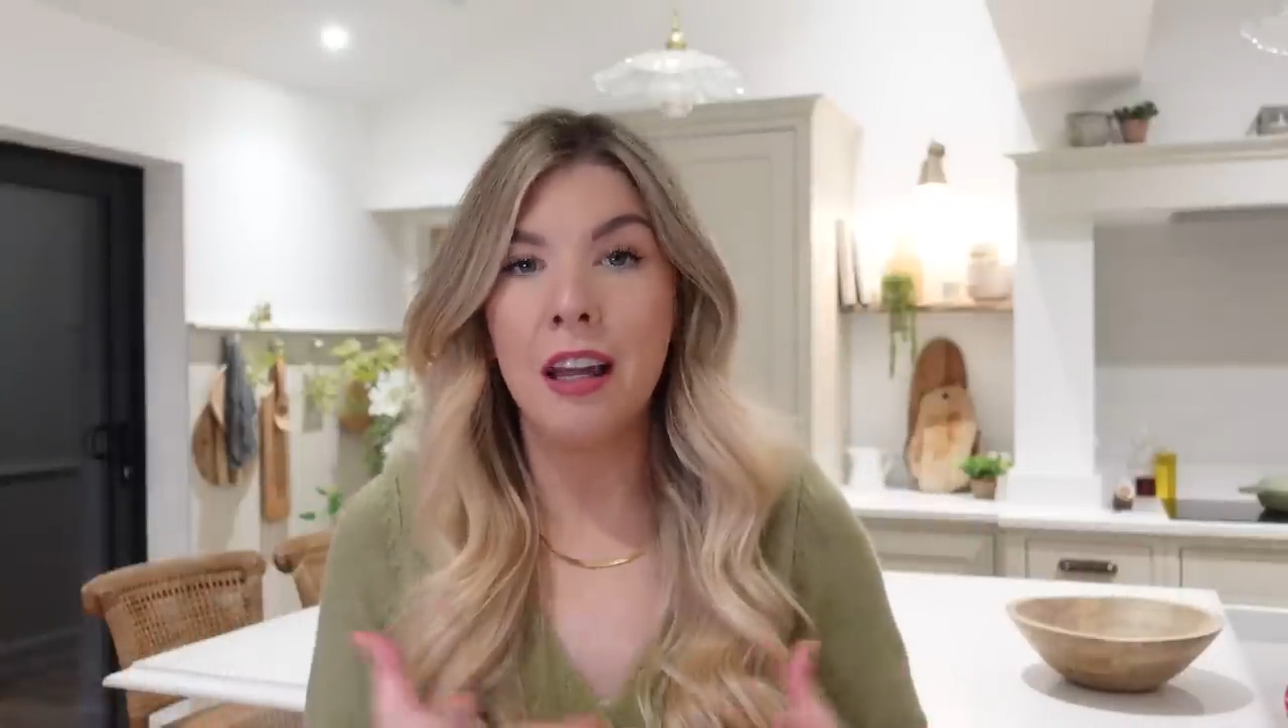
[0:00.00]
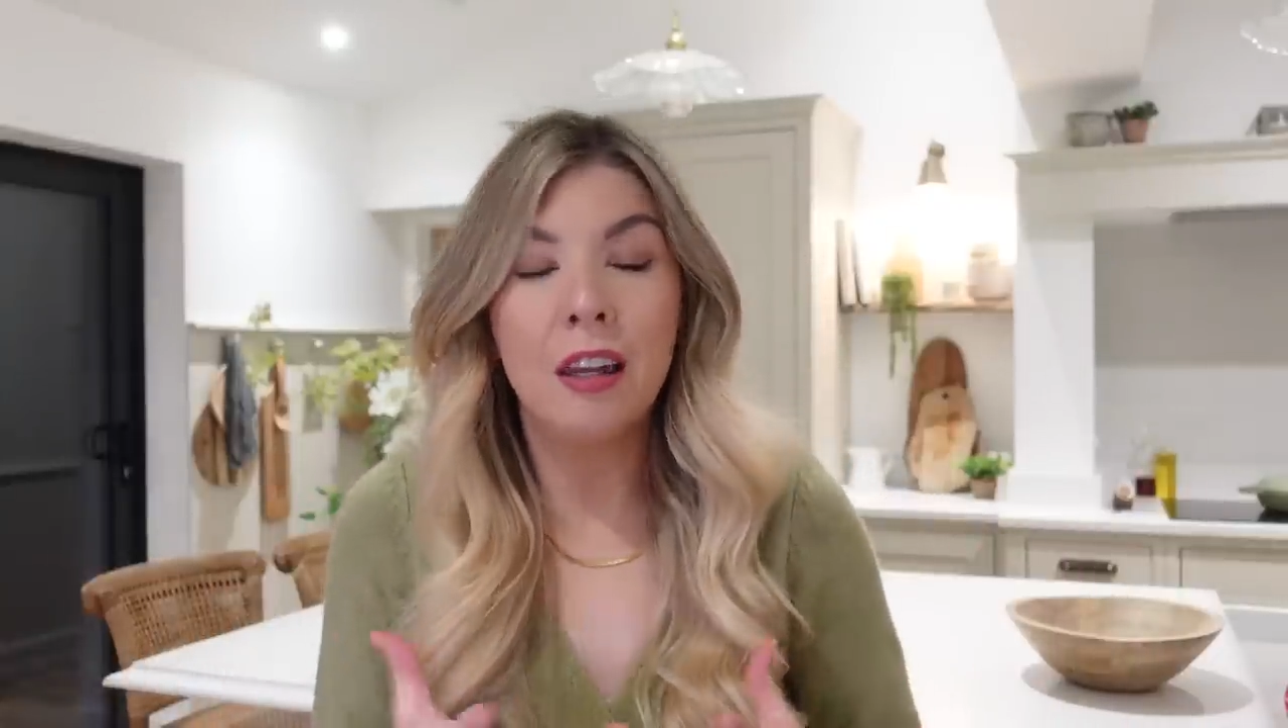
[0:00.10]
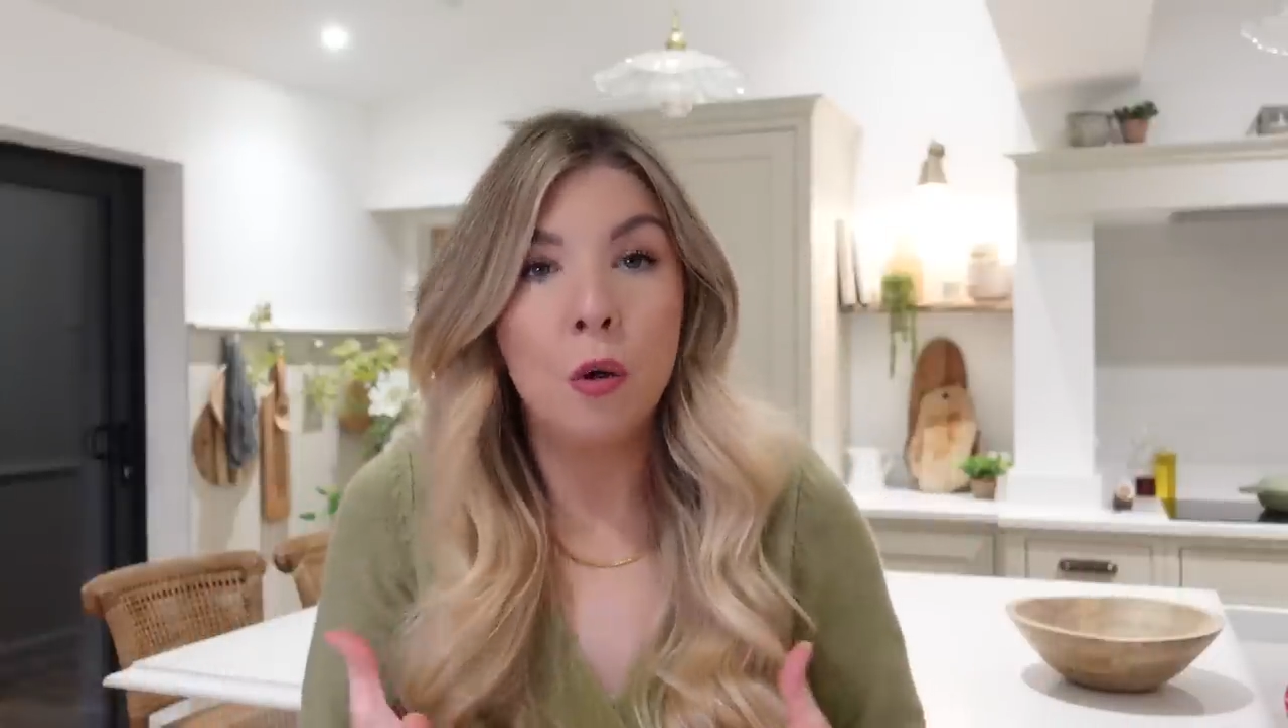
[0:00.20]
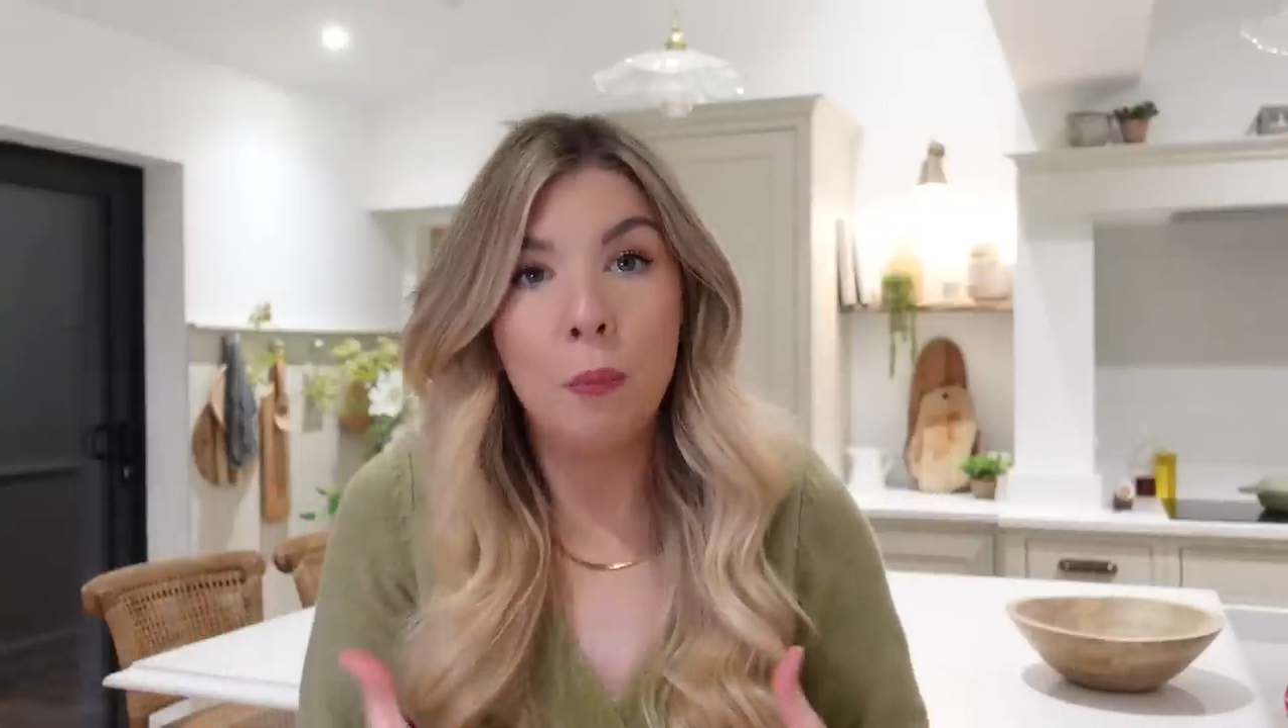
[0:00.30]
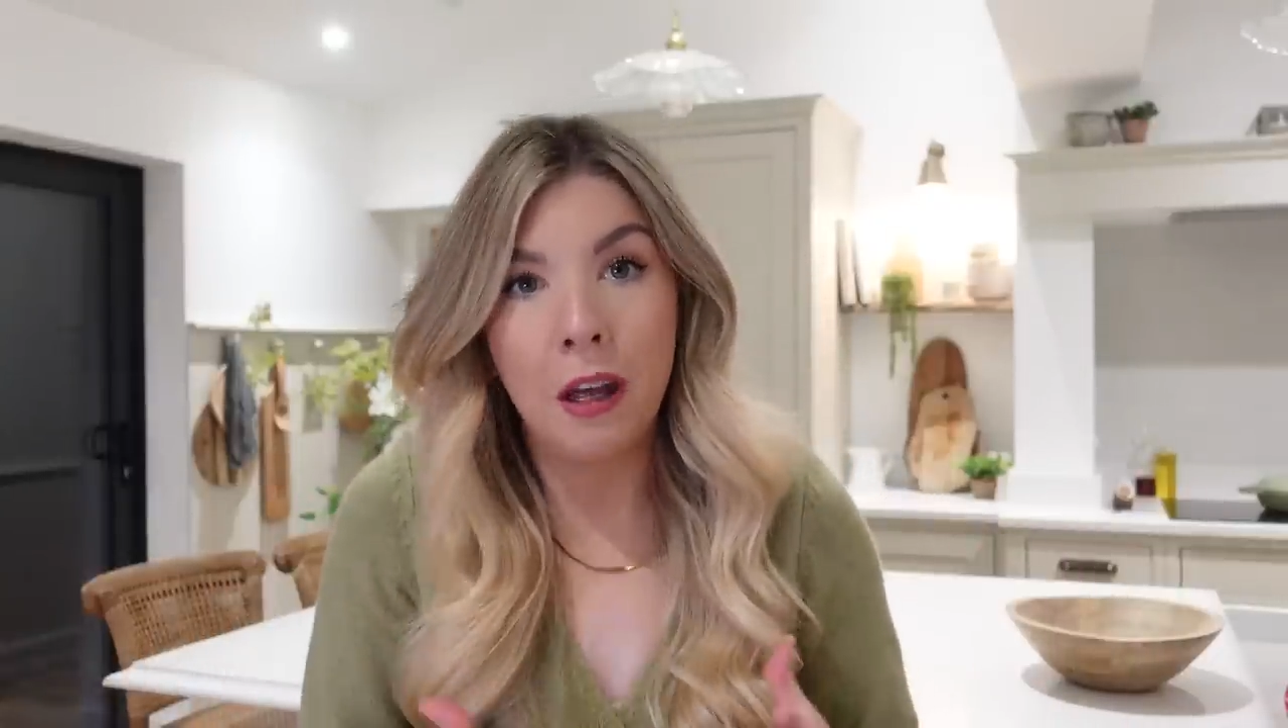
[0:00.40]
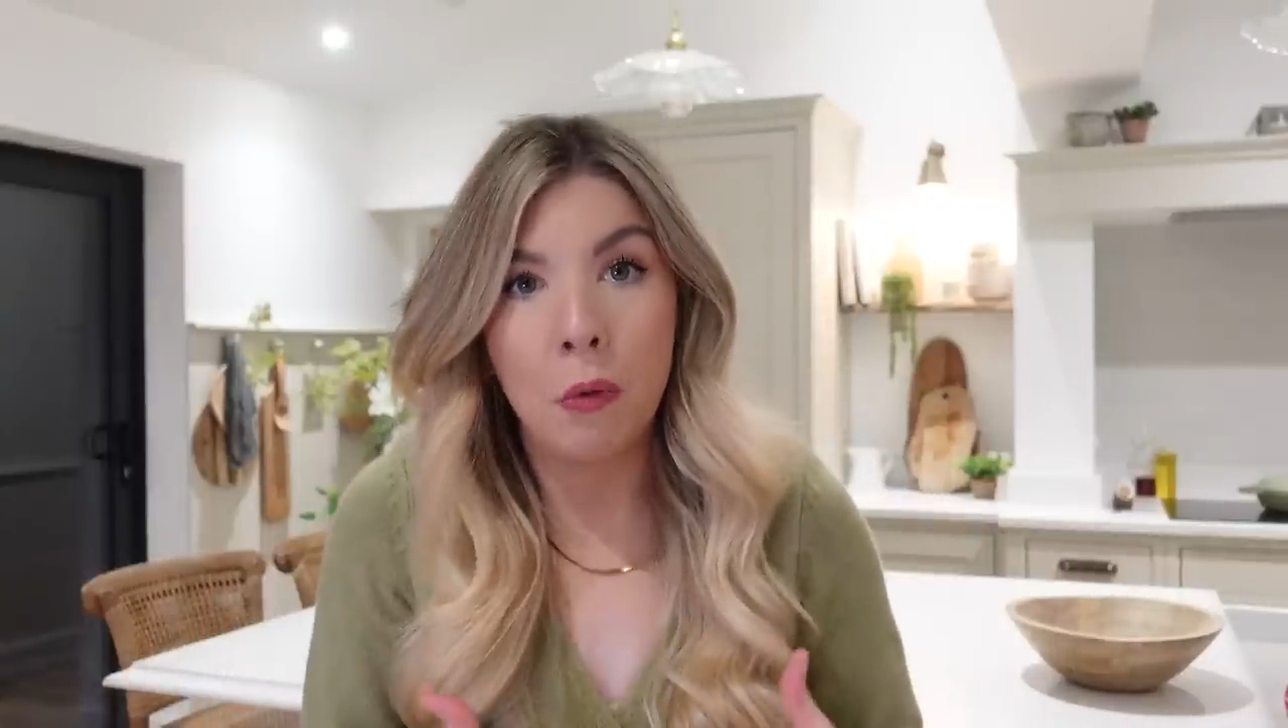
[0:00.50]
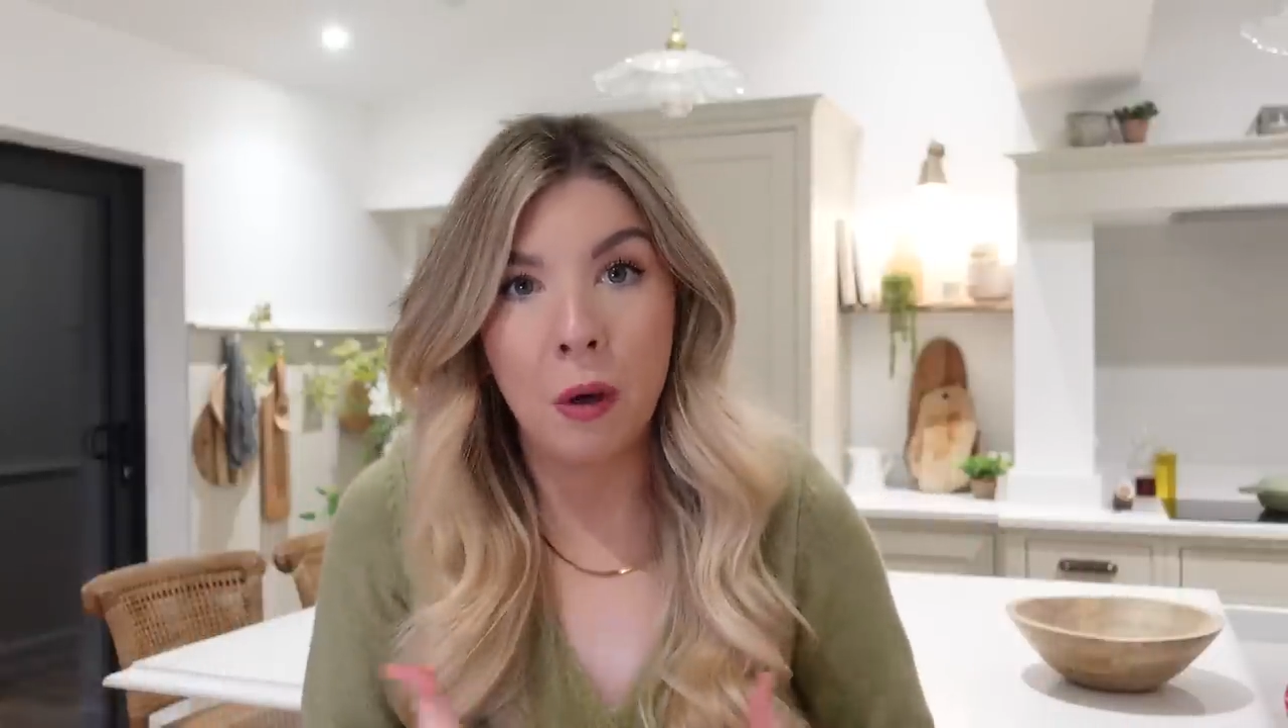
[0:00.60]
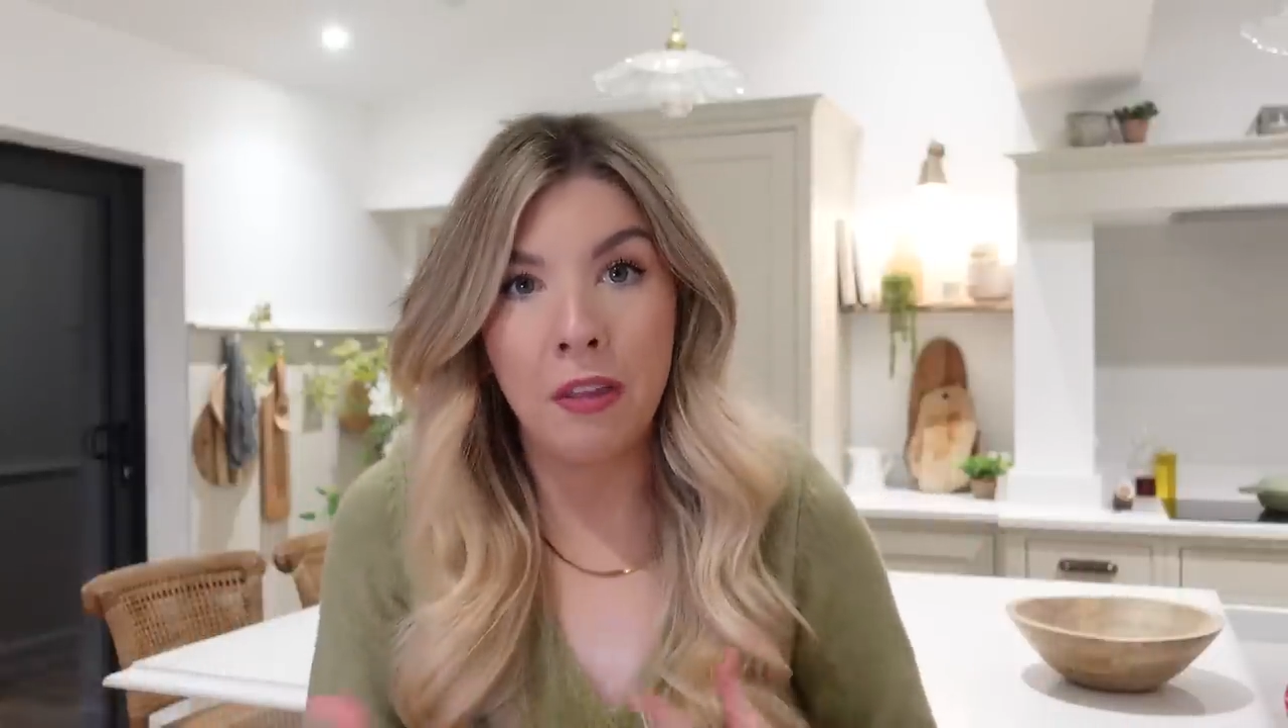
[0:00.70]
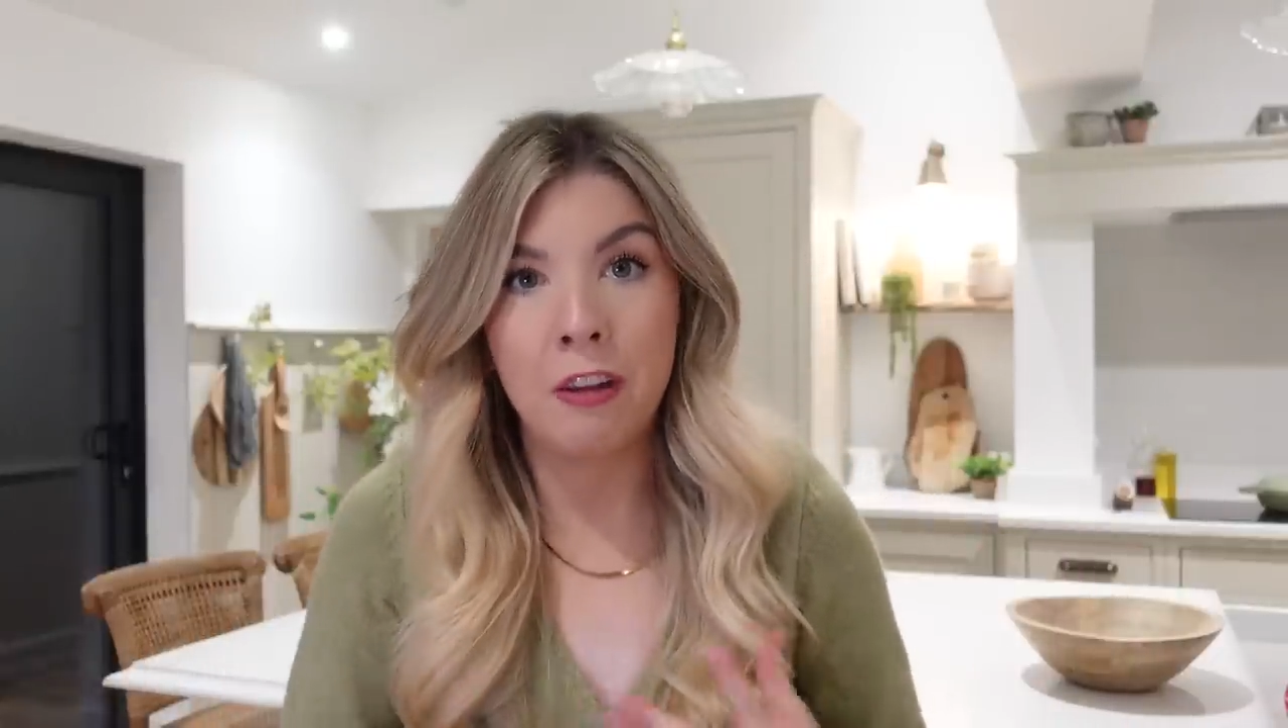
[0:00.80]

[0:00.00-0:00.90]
a little bit when